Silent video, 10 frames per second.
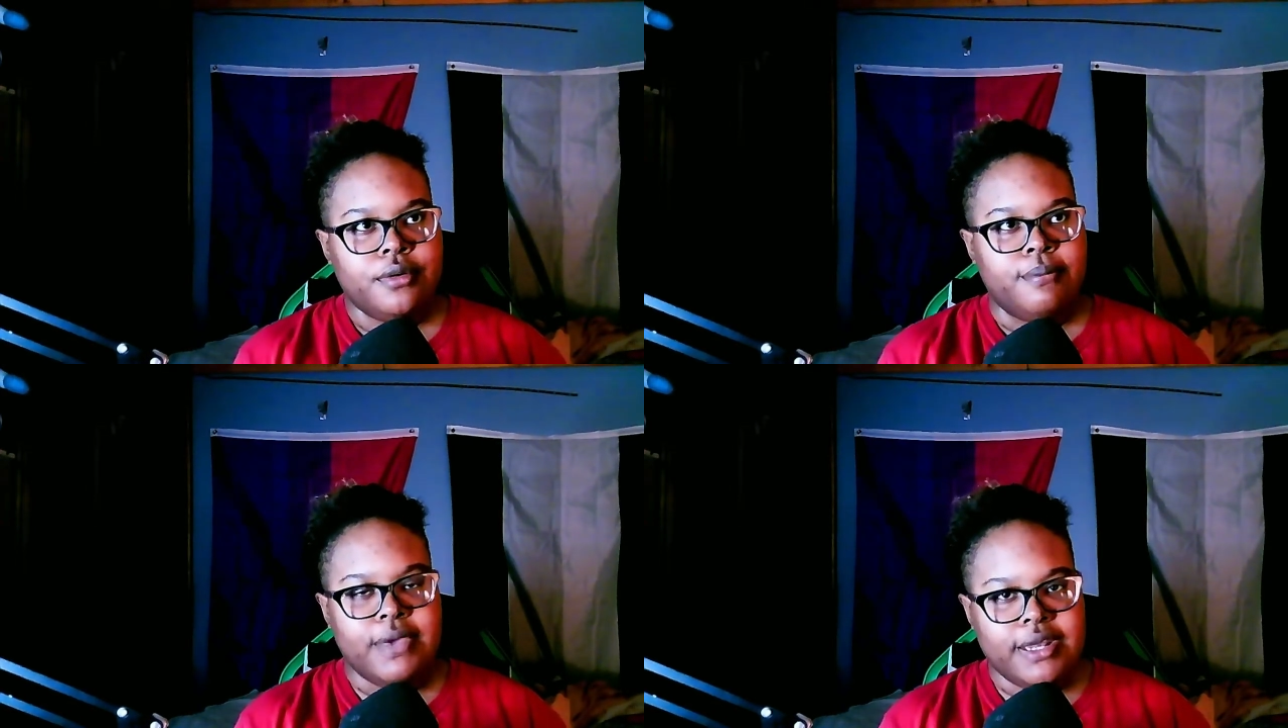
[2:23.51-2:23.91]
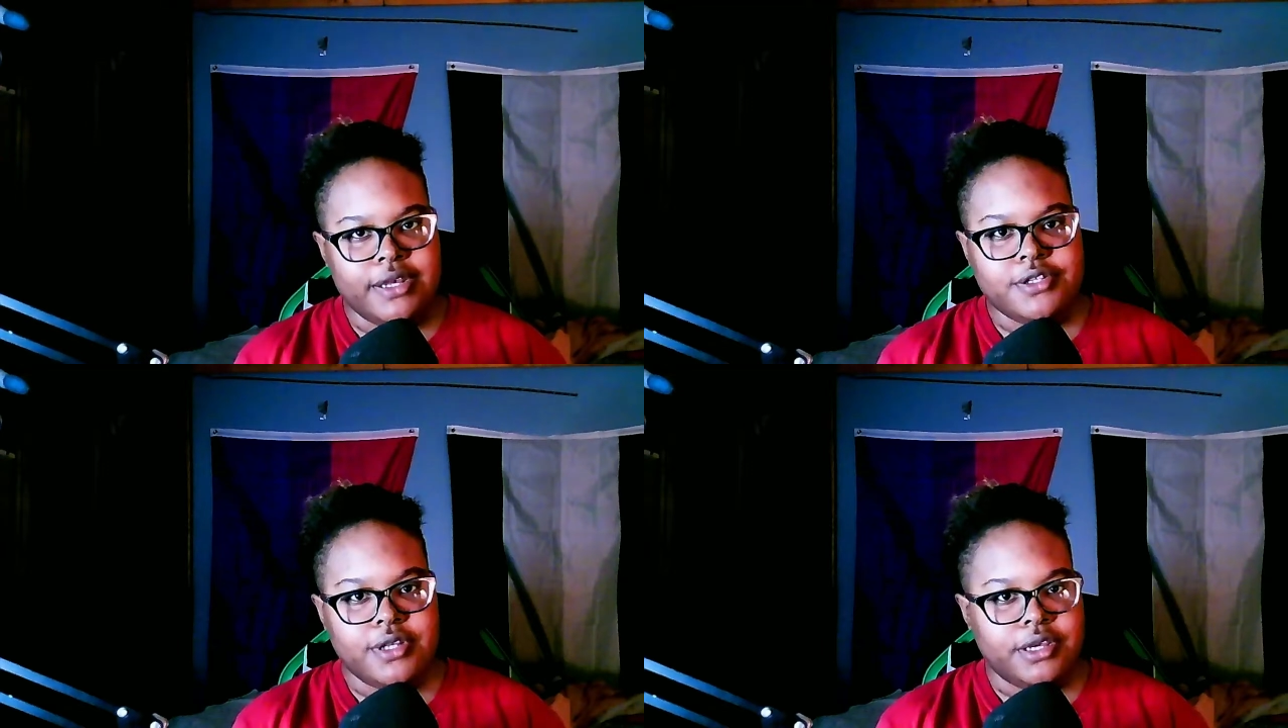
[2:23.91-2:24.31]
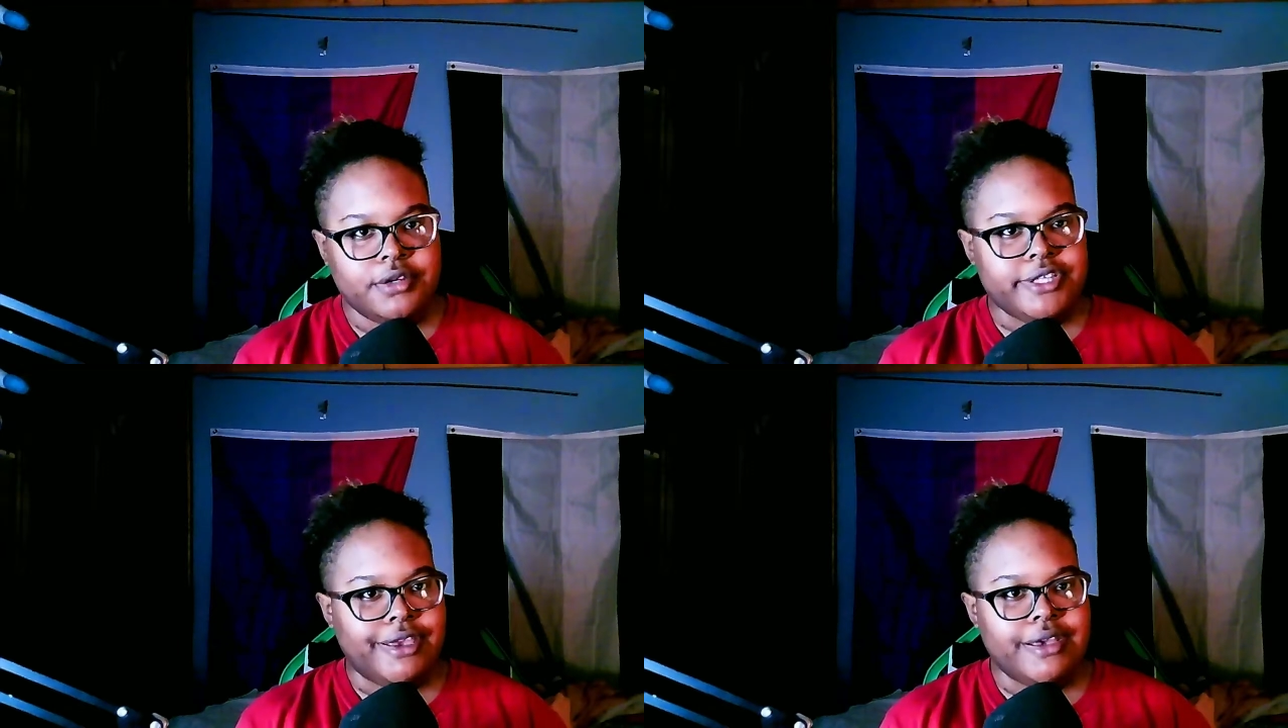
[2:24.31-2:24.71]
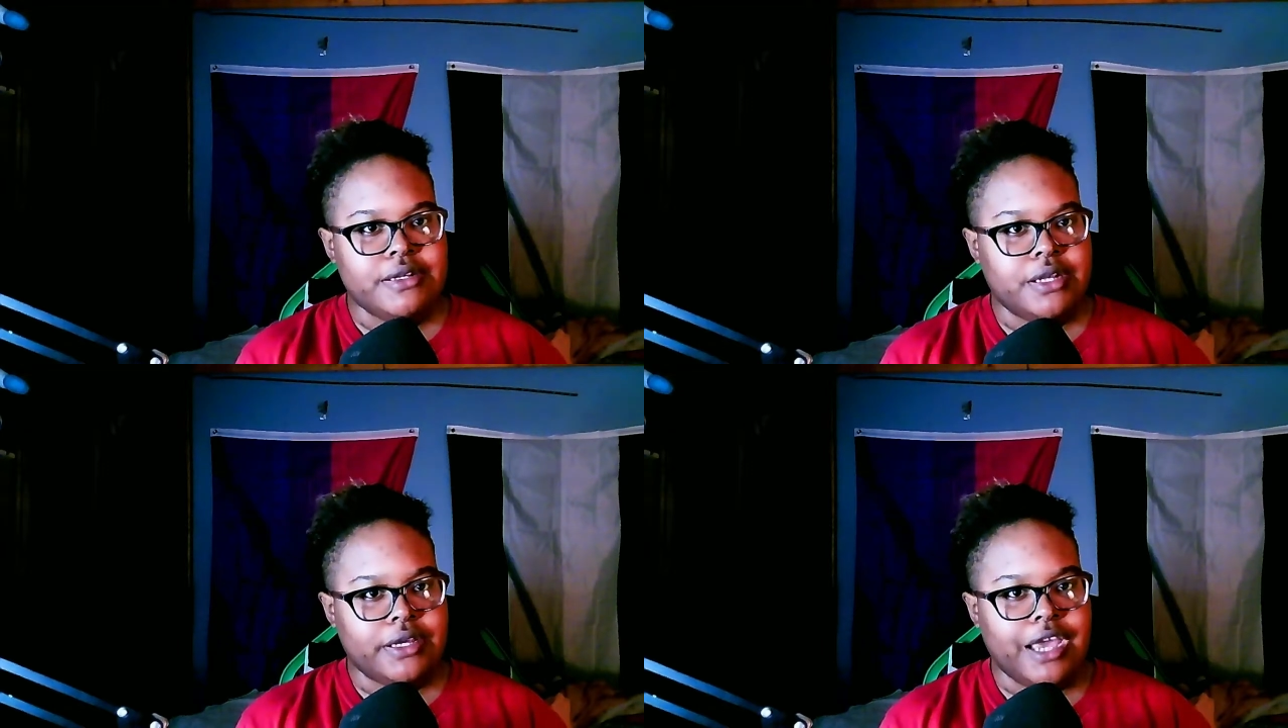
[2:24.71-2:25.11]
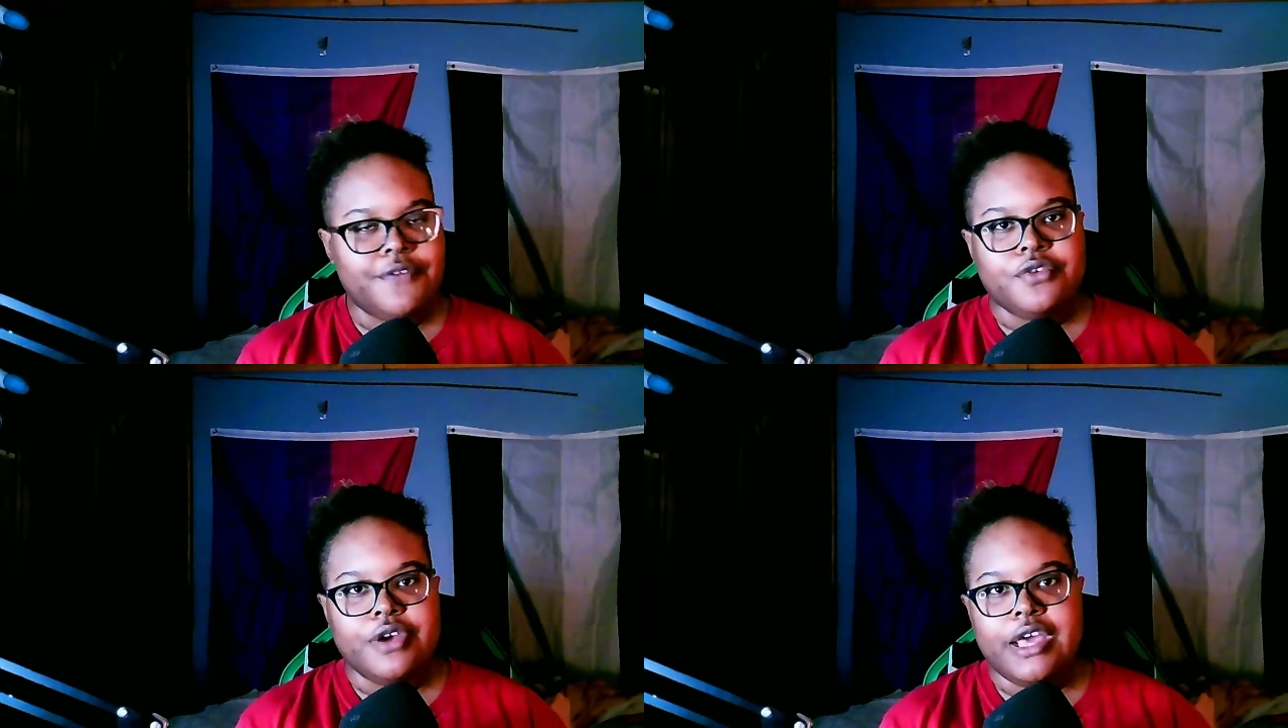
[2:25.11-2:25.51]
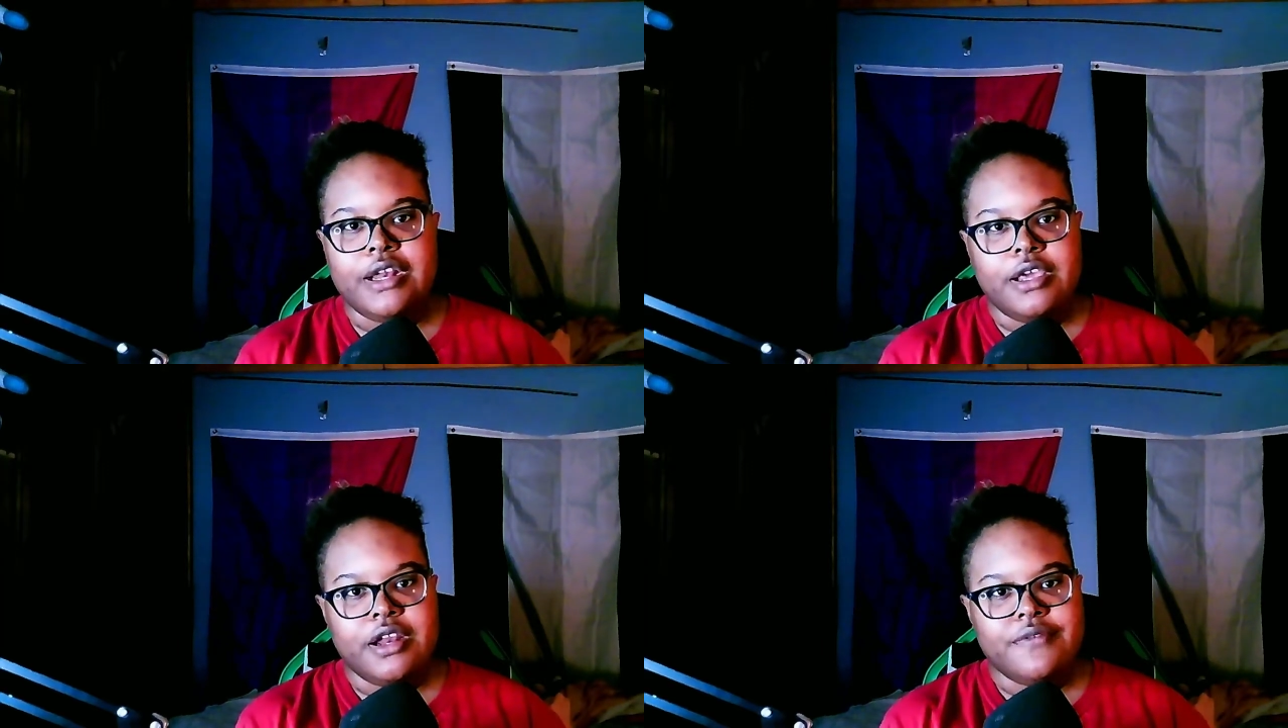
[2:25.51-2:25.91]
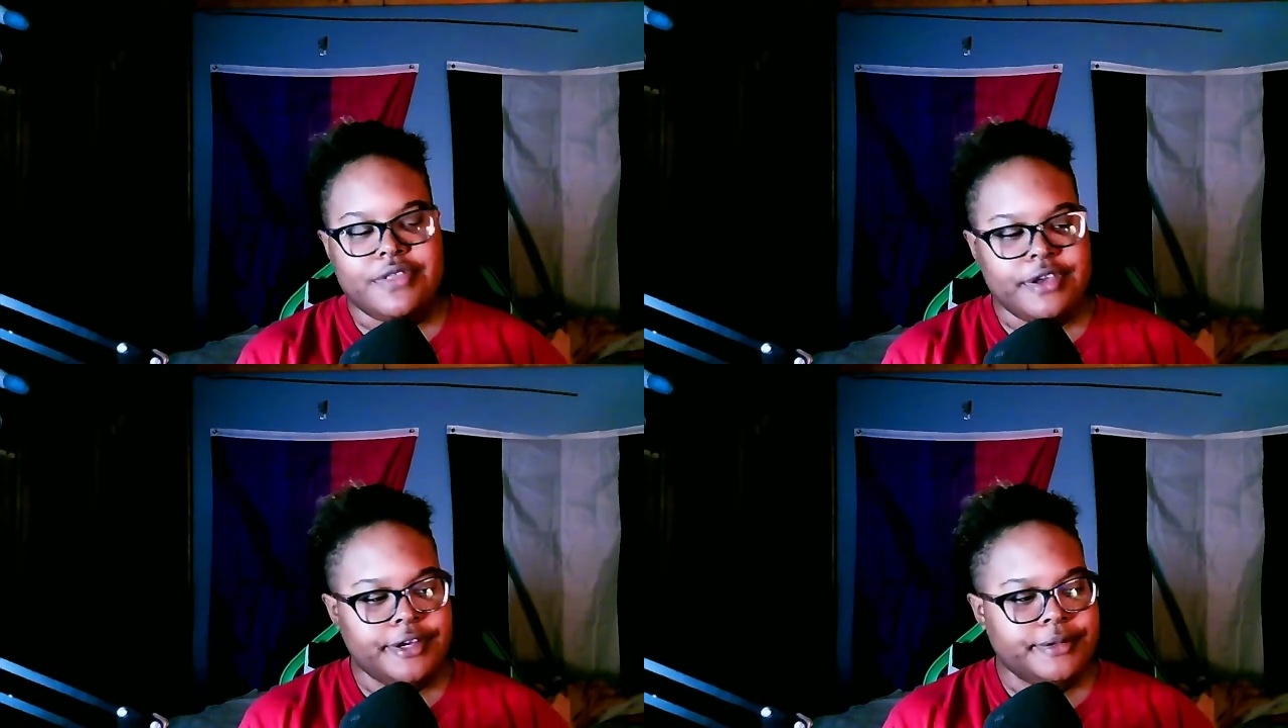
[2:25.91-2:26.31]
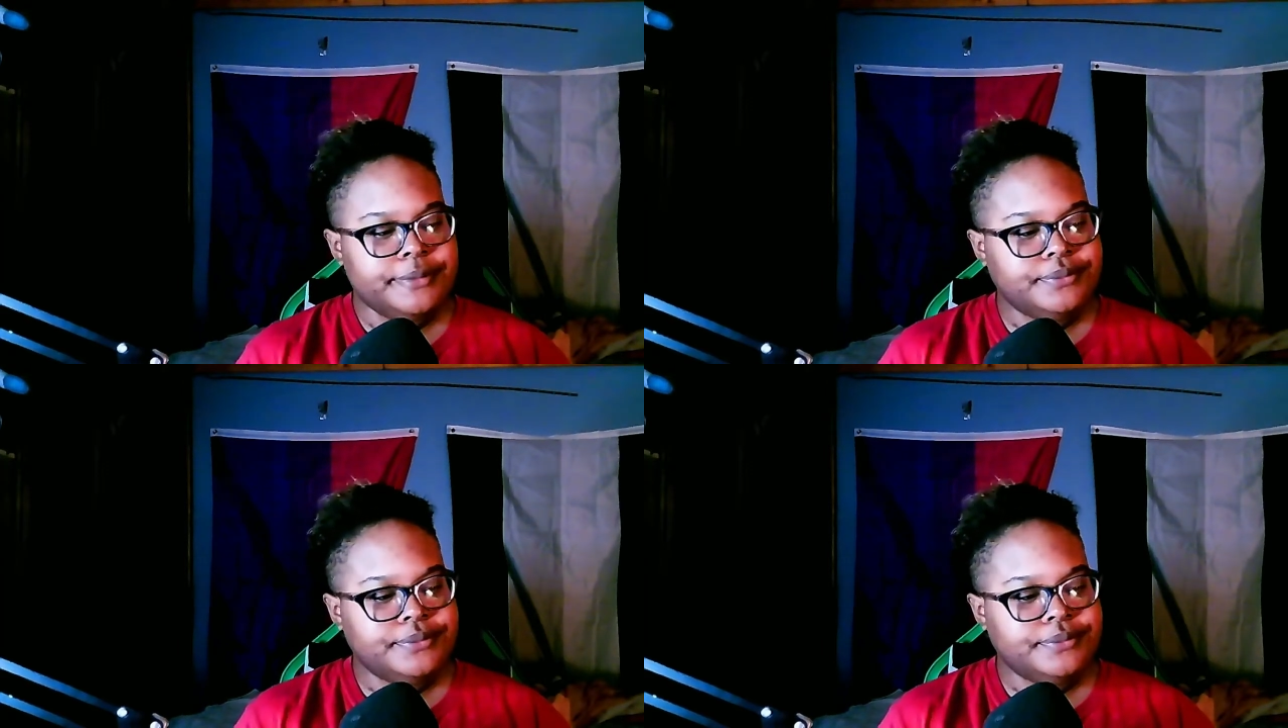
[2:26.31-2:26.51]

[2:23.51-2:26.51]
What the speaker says: minutes, like saying like after editing and everything.